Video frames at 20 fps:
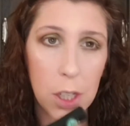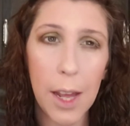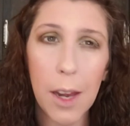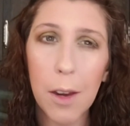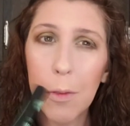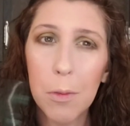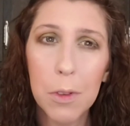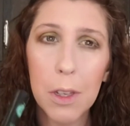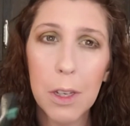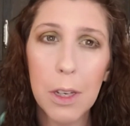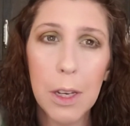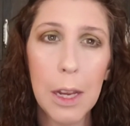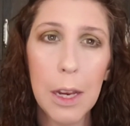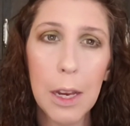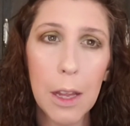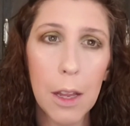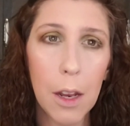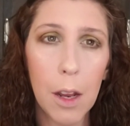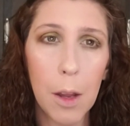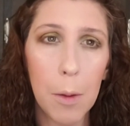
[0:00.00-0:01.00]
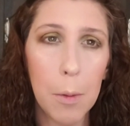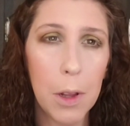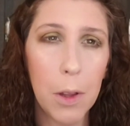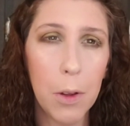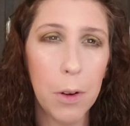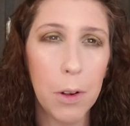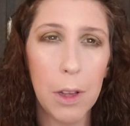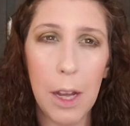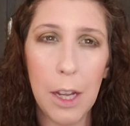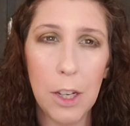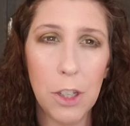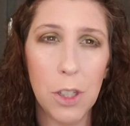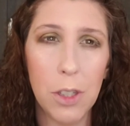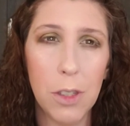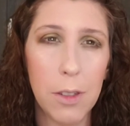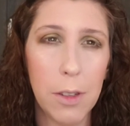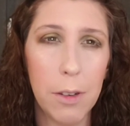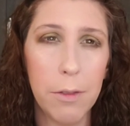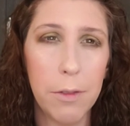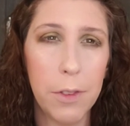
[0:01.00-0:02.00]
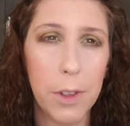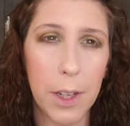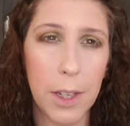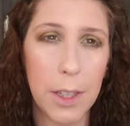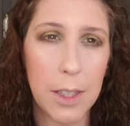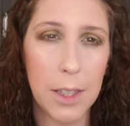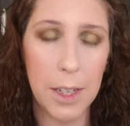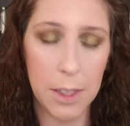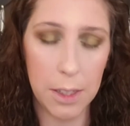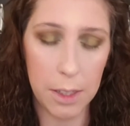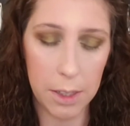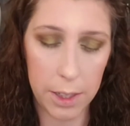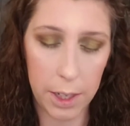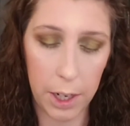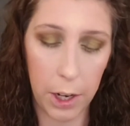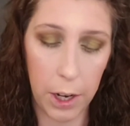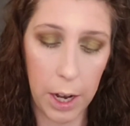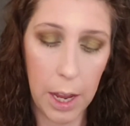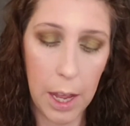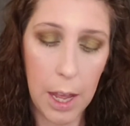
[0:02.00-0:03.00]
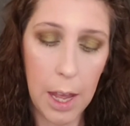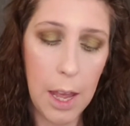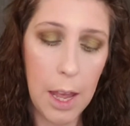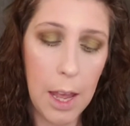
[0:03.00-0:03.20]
I don't really need it on my lower lashes. I don't feel like it's necessary.